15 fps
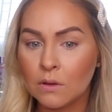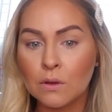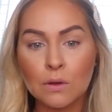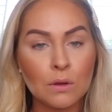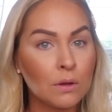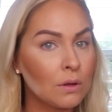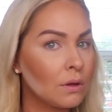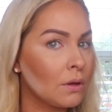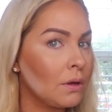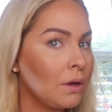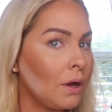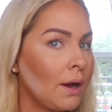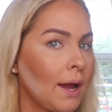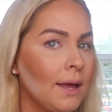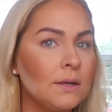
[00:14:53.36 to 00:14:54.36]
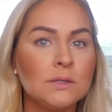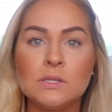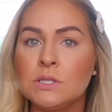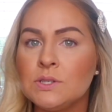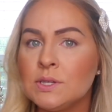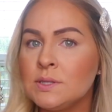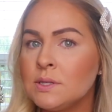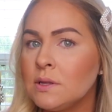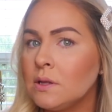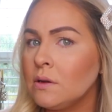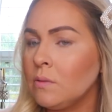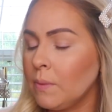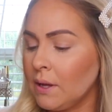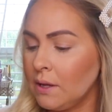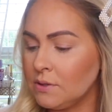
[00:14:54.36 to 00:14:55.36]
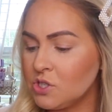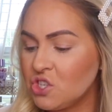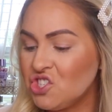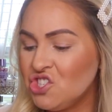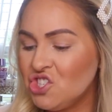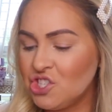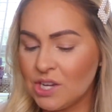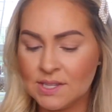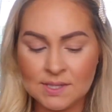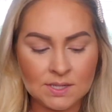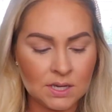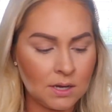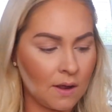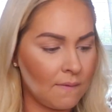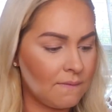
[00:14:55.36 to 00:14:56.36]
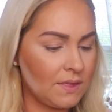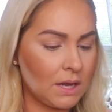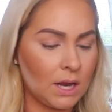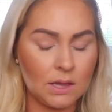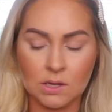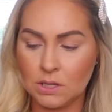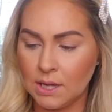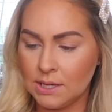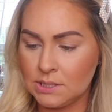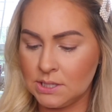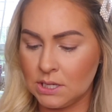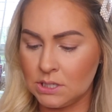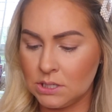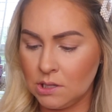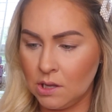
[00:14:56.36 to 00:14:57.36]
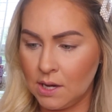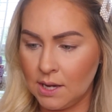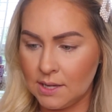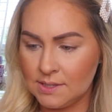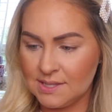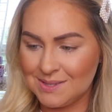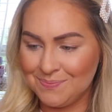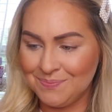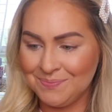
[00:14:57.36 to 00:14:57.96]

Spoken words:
All right, just a little bit, just enough that I look like Santa Claus.